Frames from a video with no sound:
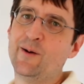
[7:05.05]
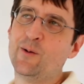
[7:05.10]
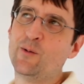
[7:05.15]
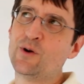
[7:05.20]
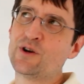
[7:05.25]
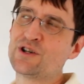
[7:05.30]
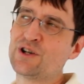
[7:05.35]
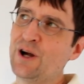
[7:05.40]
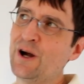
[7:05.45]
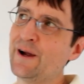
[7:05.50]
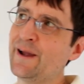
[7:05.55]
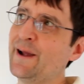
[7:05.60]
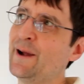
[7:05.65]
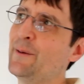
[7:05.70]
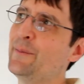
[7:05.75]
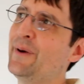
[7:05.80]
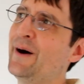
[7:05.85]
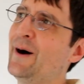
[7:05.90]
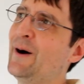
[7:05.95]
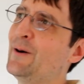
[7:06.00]
We're talking
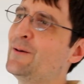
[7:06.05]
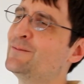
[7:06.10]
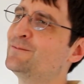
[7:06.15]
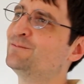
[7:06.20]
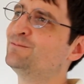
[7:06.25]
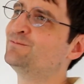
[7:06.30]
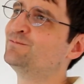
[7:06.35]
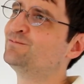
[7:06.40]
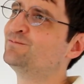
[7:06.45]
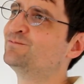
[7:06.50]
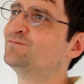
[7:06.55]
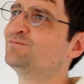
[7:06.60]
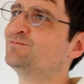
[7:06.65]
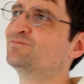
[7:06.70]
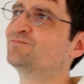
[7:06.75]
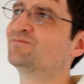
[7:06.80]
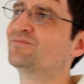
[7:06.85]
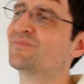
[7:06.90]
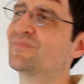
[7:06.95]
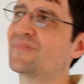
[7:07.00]
about
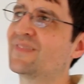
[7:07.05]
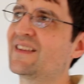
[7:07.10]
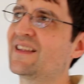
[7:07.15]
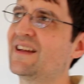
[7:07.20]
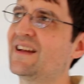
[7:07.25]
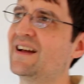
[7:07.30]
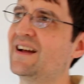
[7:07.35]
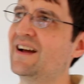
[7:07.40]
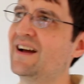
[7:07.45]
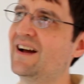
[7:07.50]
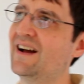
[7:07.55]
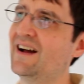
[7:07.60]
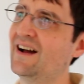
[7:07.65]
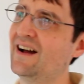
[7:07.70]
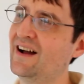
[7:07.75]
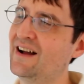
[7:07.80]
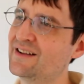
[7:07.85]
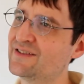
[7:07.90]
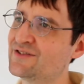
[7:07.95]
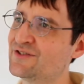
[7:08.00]

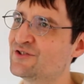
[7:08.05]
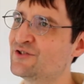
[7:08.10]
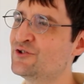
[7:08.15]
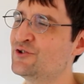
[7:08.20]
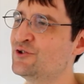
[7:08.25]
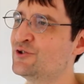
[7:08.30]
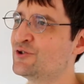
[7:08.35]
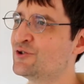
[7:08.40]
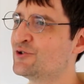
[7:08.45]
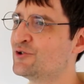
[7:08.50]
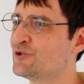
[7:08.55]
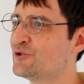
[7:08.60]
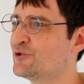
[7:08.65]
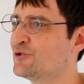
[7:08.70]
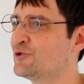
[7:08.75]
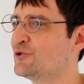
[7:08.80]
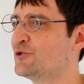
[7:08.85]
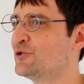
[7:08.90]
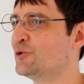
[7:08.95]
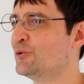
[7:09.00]
us
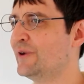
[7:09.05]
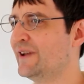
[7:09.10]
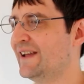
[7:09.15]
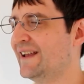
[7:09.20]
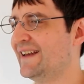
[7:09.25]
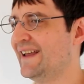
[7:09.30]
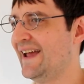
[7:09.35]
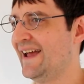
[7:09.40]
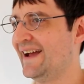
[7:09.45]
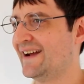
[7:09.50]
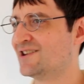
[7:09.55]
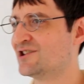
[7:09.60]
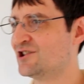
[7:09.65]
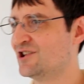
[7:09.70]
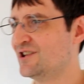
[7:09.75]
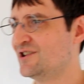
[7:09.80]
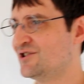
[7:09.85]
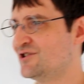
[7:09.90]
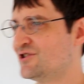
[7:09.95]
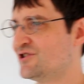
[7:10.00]
doing an
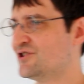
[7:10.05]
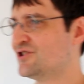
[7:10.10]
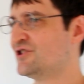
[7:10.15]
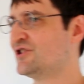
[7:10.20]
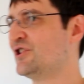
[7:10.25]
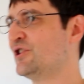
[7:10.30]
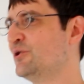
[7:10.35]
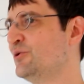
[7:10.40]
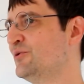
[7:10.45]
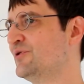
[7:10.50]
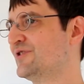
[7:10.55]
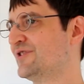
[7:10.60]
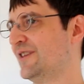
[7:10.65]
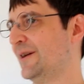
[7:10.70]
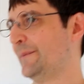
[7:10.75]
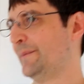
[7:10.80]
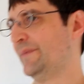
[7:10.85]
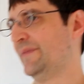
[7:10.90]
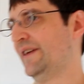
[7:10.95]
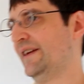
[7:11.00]
action to
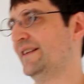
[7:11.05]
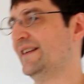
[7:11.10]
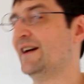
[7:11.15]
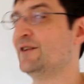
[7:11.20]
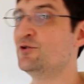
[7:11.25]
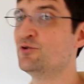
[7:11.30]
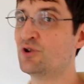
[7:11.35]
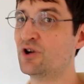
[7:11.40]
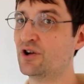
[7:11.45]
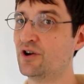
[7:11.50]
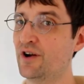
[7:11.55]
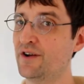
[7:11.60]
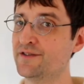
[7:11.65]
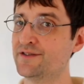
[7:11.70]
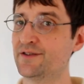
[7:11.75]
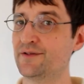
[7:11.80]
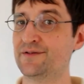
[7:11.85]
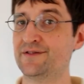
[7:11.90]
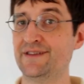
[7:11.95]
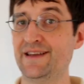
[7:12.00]
something. Now, you could
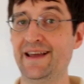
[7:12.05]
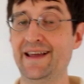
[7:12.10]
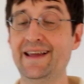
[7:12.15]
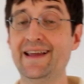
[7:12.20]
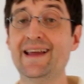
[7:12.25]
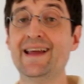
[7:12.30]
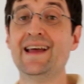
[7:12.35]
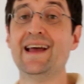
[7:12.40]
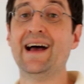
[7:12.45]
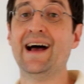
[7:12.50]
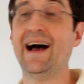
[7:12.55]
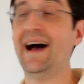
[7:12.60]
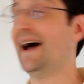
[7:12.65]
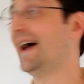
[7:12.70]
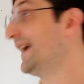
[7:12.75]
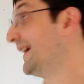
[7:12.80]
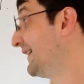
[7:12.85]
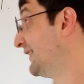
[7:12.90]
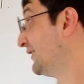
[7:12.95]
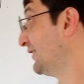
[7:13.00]
also say,
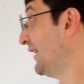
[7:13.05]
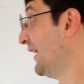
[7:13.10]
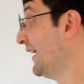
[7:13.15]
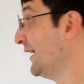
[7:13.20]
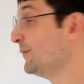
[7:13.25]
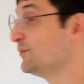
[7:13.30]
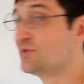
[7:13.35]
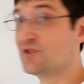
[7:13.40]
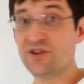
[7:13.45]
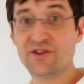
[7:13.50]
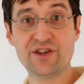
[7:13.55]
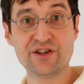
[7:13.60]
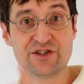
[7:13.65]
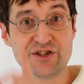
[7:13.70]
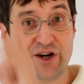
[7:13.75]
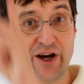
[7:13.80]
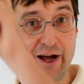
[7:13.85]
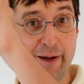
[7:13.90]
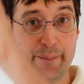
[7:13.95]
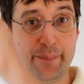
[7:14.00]
I climbed to the
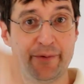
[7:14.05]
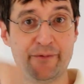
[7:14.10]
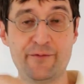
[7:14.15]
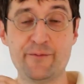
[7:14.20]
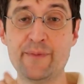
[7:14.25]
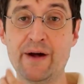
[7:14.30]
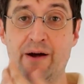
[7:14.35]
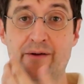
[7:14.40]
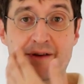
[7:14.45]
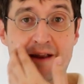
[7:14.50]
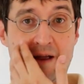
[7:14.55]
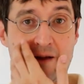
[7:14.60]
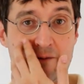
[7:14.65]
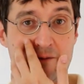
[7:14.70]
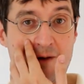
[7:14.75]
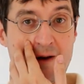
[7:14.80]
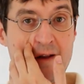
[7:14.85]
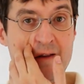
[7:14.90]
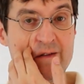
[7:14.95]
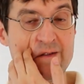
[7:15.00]
top of Mount
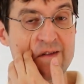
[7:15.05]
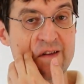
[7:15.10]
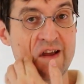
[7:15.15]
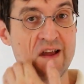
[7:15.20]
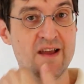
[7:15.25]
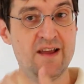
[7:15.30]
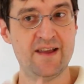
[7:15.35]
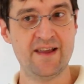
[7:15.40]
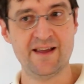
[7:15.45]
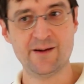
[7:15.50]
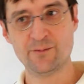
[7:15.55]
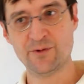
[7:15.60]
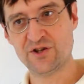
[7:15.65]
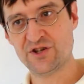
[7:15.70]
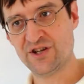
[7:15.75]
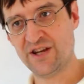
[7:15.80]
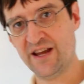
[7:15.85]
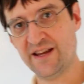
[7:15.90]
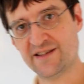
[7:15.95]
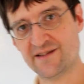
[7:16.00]
Everest, in
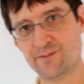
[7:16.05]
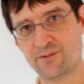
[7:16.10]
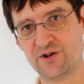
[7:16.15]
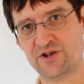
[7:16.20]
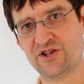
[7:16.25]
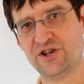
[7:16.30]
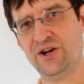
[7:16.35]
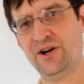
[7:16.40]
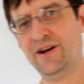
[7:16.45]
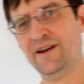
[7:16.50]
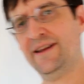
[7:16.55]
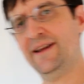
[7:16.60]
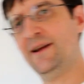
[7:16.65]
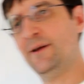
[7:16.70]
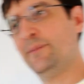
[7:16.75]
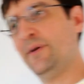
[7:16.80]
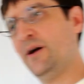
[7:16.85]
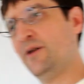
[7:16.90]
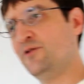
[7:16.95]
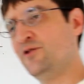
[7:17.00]
which case we're talking
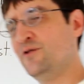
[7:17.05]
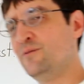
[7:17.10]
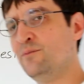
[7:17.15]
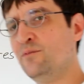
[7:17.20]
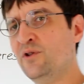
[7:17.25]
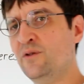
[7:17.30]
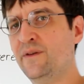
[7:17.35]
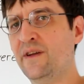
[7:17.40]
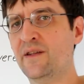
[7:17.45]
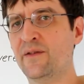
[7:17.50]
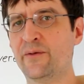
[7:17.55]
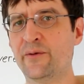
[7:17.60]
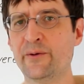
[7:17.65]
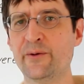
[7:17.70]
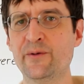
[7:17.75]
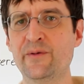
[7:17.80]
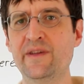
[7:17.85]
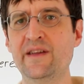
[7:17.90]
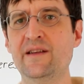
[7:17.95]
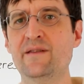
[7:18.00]
about you moving
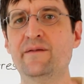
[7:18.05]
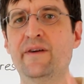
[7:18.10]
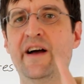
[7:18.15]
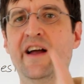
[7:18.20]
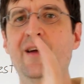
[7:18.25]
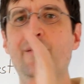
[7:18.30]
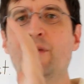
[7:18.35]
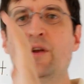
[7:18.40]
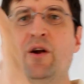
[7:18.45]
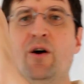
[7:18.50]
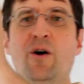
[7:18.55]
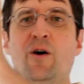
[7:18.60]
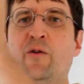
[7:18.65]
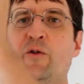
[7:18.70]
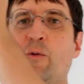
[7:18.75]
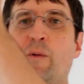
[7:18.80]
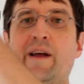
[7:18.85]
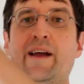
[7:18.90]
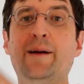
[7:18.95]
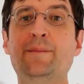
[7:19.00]
through the environment all
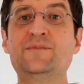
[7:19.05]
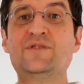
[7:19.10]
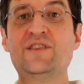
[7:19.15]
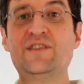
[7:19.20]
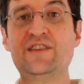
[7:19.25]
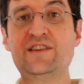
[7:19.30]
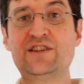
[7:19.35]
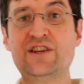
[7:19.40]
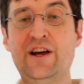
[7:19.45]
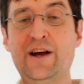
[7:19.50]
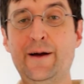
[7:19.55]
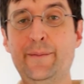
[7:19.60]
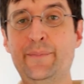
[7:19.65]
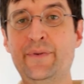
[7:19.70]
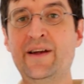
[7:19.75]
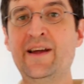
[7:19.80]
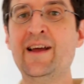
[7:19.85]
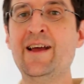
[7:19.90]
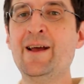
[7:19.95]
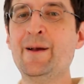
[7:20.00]
the way up to the
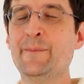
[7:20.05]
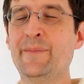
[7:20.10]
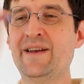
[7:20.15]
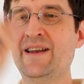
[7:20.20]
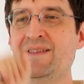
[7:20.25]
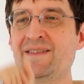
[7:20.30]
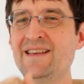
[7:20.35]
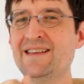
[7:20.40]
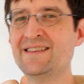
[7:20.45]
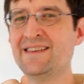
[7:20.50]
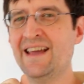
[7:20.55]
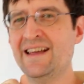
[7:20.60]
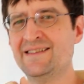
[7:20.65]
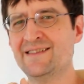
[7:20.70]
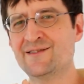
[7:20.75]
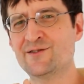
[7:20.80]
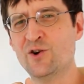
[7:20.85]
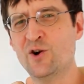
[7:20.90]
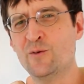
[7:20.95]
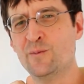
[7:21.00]
top. But in this case,
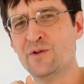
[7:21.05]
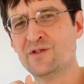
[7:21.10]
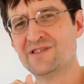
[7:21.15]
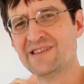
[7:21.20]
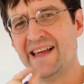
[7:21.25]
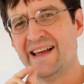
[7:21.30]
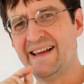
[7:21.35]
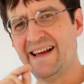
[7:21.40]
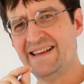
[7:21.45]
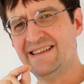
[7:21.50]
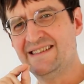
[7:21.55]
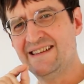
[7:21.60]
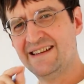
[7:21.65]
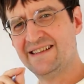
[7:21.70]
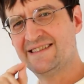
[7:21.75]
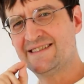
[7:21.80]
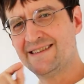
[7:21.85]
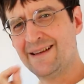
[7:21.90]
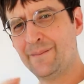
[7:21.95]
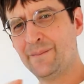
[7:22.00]
it's almost like I
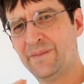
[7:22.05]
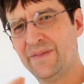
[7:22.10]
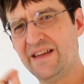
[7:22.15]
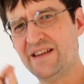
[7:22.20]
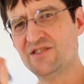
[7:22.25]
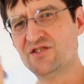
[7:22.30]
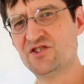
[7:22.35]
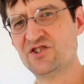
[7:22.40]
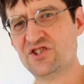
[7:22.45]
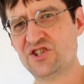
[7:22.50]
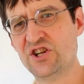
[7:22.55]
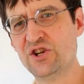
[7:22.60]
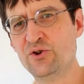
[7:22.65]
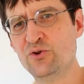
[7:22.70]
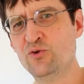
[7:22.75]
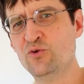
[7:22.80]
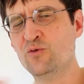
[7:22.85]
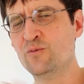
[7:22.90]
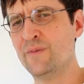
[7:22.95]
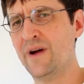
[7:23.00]
did something
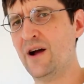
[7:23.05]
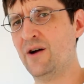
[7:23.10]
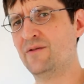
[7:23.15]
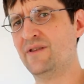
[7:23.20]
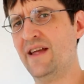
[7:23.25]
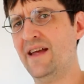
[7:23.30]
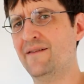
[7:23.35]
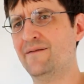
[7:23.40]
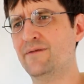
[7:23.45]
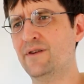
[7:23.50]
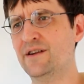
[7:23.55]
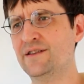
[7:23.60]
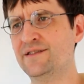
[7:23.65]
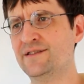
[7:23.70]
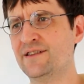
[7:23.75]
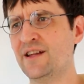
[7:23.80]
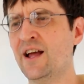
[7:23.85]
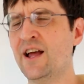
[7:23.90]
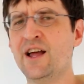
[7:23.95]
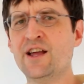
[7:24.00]
to Mount
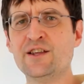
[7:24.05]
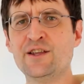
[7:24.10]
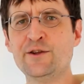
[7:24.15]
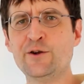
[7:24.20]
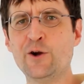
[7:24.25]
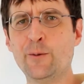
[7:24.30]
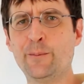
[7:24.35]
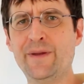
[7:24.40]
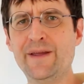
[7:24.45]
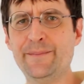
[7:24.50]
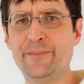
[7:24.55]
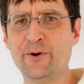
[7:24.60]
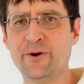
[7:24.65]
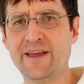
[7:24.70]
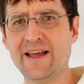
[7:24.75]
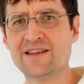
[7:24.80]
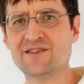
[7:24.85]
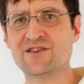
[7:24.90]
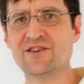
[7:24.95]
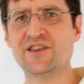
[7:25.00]
Everest. You know, people
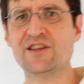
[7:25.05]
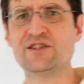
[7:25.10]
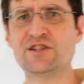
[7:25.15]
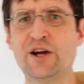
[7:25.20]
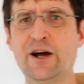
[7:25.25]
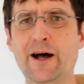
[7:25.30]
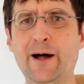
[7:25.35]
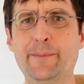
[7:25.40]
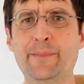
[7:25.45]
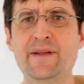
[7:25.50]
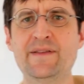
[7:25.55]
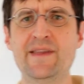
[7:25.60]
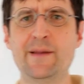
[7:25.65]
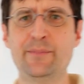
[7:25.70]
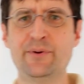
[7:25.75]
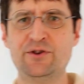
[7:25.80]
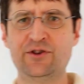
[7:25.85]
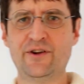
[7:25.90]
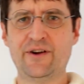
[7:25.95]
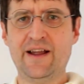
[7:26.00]
get to the top and they
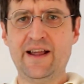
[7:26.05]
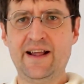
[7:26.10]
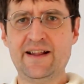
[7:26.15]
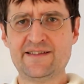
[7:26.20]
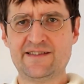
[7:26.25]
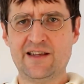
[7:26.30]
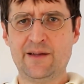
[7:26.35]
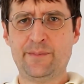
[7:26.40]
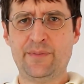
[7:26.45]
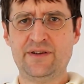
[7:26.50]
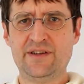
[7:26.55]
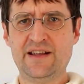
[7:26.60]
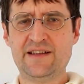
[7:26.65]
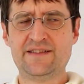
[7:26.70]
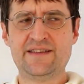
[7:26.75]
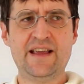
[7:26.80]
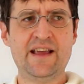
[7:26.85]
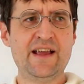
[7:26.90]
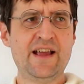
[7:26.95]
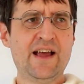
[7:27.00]
put their hands up and they
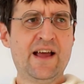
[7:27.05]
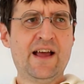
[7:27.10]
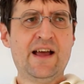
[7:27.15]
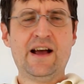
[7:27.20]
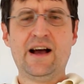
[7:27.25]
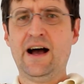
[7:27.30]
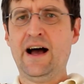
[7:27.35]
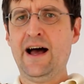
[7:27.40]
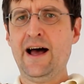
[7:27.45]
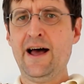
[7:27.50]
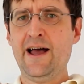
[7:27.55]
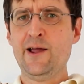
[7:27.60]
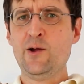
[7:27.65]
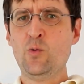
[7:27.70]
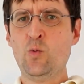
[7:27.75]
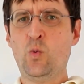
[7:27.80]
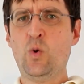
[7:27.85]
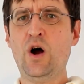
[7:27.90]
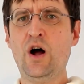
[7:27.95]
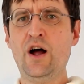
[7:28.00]
say, I
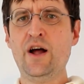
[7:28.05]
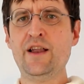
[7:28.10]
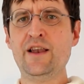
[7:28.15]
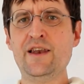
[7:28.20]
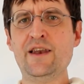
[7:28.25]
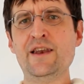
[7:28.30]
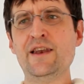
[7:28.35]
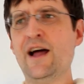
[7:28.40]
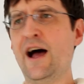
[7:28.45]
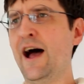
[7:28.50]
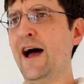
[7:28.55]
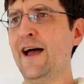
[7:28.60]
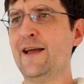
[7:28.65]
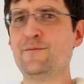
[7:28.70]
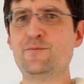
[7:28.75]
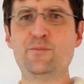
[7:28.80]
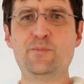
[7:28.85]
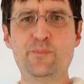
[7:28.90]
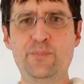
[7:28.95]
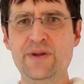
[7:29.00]
won,
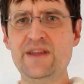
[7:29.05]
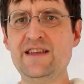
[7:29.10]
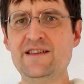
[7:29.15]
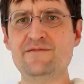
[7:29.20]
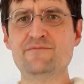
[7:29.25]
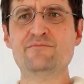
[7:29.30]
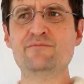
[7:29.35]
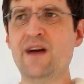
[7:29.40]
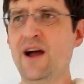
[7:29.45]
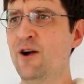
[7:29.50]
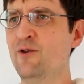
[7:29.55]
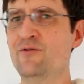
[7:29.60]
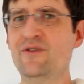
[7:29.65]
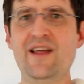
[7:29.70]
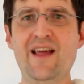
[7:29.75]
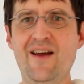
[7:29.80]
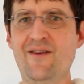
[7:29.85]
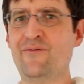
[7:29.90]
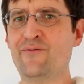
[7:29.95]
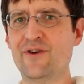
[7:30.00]
I beat
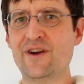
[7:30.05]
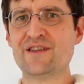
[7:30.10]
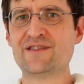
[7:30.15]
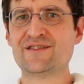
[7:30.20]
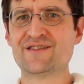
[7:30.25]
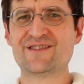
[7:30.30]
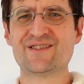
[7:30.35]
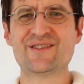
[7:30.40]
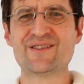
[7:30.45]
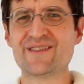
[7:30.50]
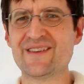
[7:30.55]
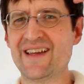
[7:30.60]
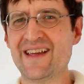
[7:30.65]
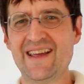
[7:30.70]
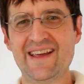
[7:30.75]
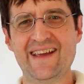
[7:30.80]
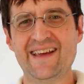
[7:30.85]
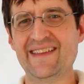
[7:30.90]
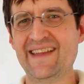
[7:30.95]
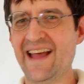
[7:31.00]
Mount Everest, or
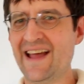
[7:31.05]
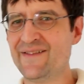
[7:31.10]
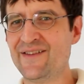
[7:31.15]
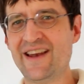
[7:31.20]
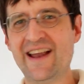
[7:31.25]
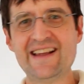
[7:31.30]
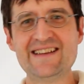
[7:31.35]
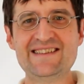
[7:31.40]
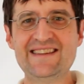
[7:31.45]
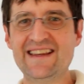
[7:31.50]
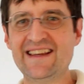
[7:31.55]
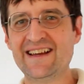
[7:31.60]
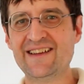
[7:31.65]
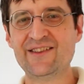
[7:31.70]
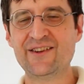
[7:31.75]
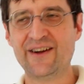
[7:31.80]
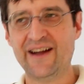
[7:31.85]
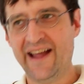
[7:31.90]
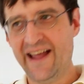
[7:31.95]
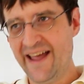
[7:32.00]
they have an idea in
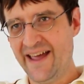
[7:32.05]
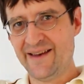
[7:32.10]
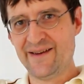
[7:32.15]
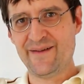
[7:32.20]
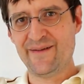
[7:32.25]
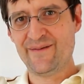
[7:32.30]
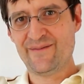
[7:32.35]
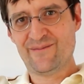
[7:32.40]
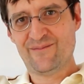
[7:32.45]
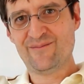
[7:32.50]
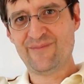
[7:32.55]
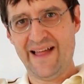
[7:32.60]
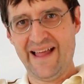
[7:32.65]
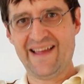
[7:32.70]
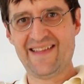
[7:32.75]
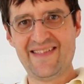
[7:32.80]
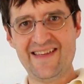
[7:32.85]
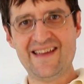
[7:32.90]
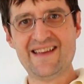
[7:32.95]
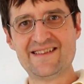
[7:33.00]
their head
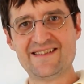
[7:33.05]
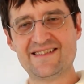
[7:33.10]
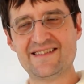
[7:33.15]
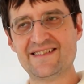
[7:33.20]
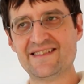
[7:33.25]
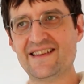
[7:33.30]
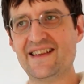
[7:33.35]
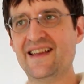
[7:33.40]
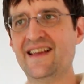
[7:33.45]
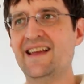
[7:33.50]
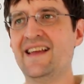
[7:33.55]
like this.